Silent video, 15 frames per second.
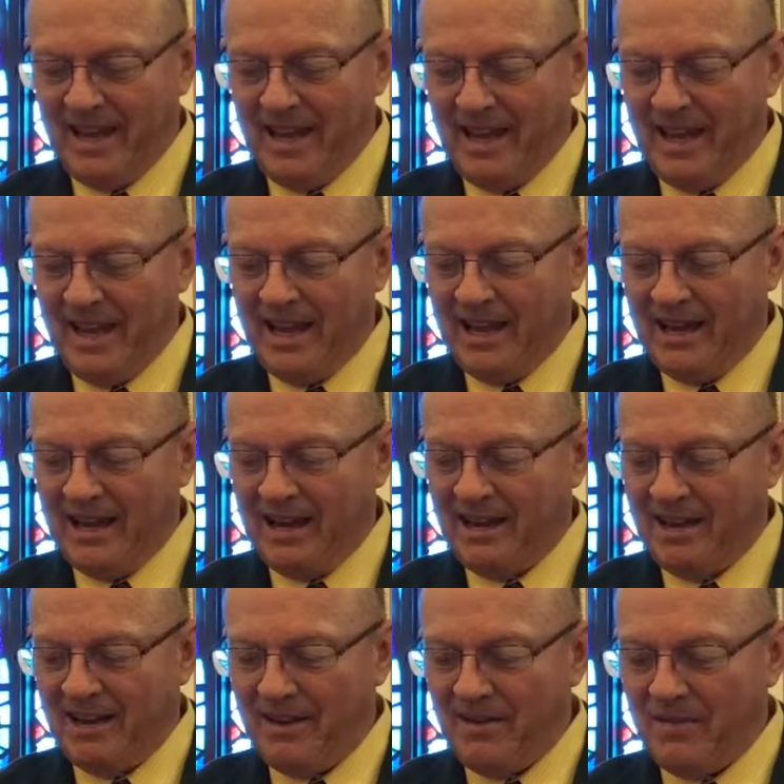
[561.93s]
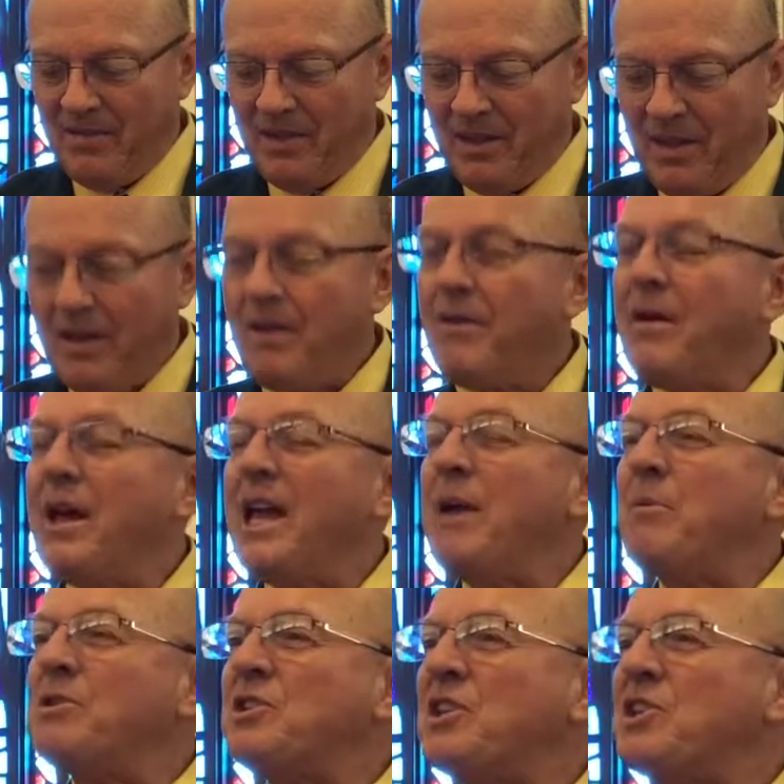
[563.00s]
and it
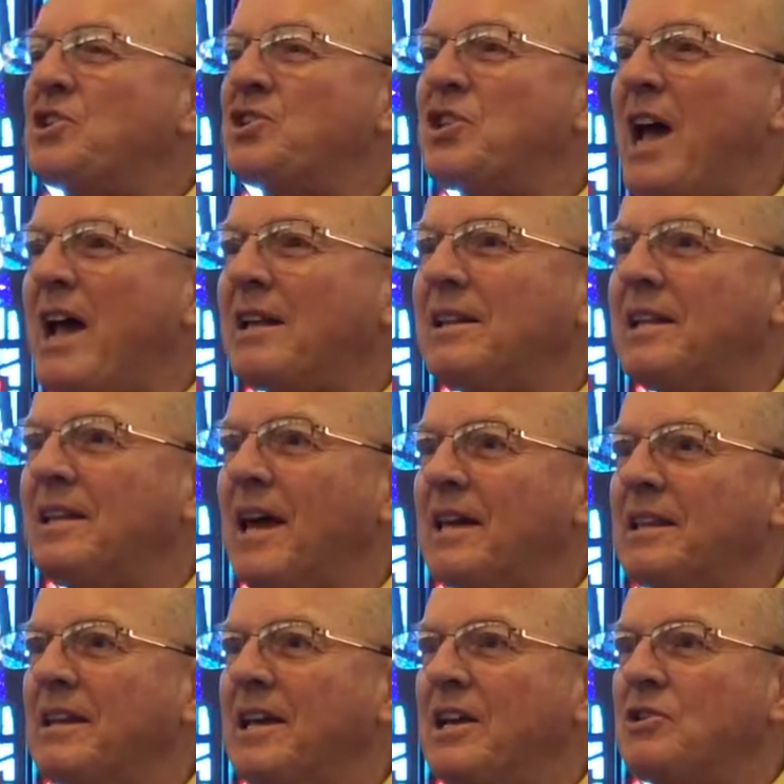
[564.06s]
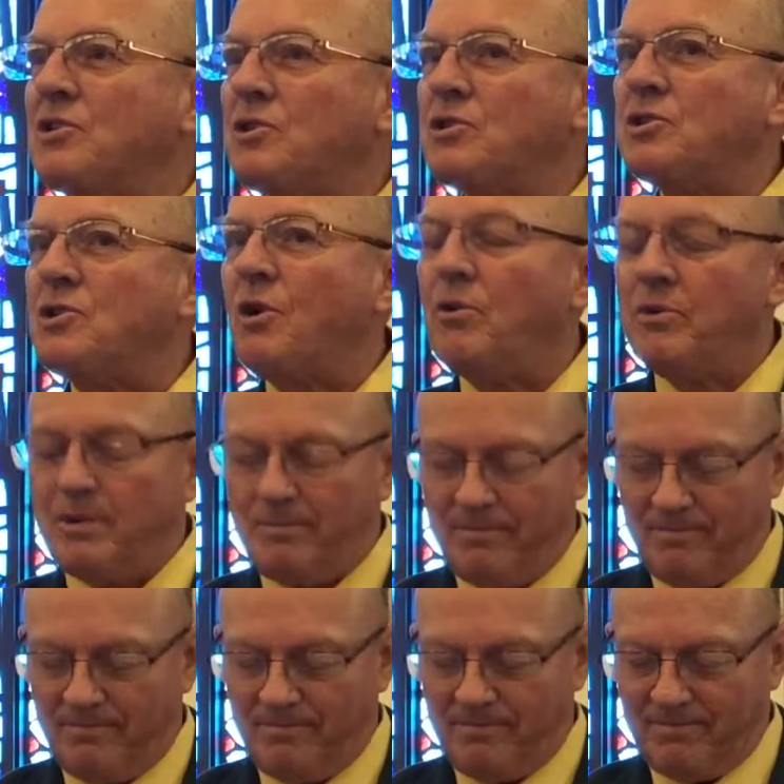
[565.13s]
was exactly like the angels told
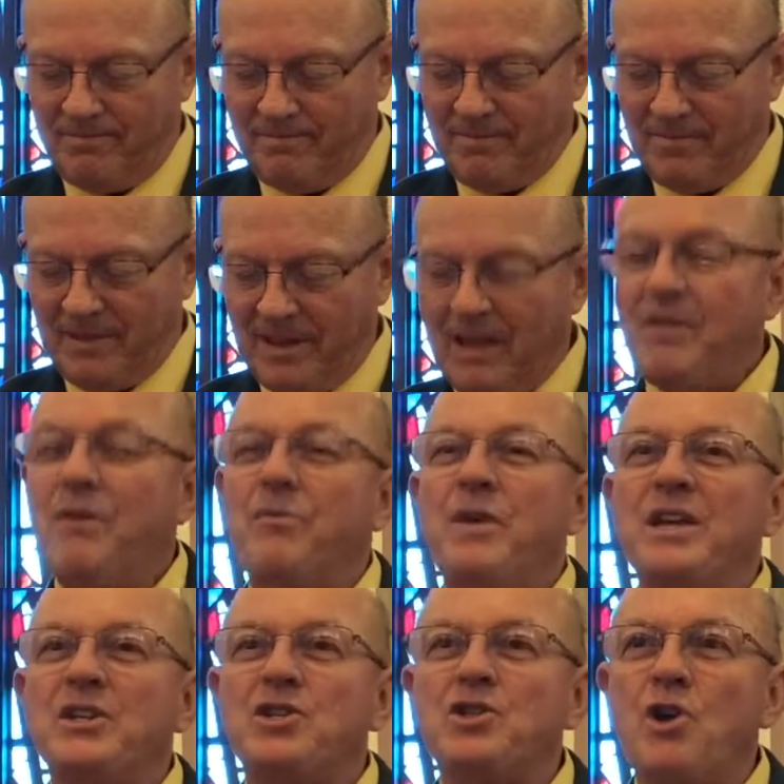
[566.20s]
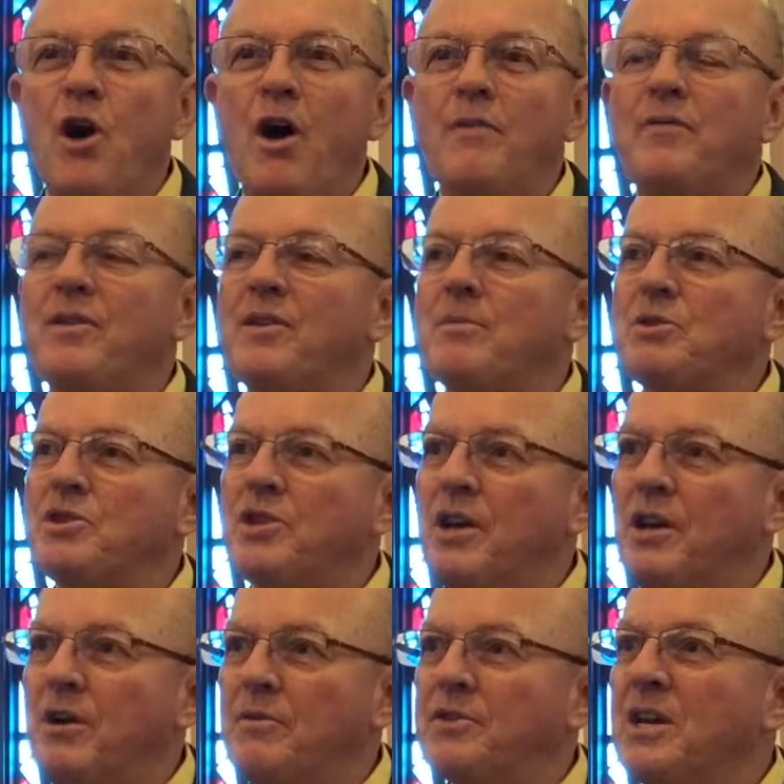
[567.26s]
them. They saw for
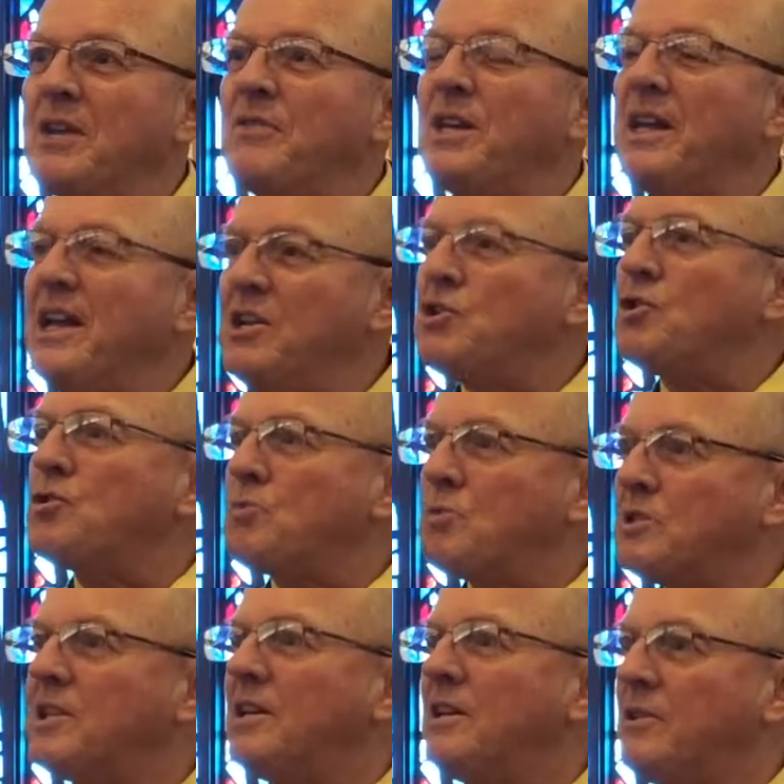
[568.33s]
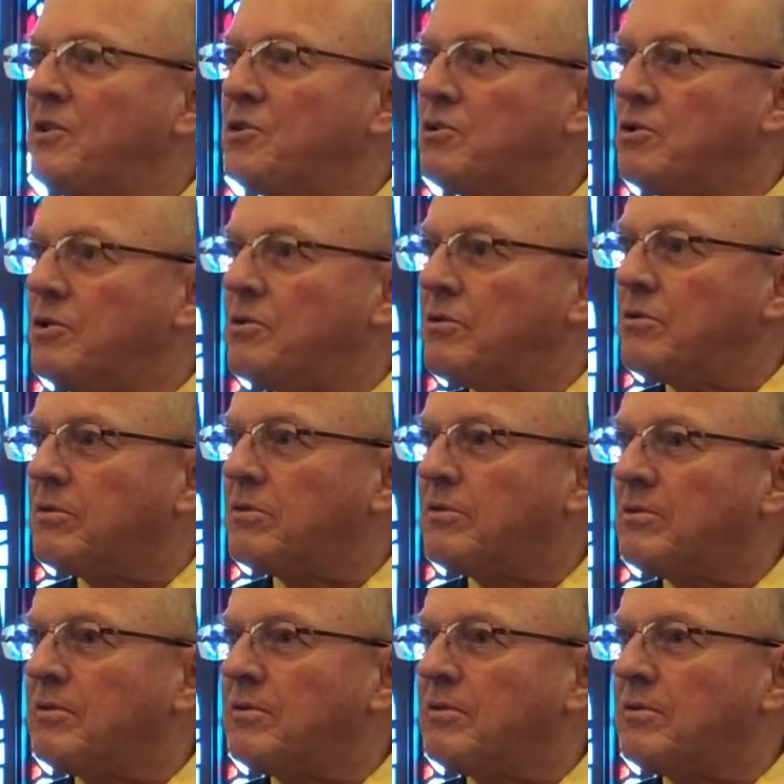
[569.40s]
themselves. The angels were telling the truth.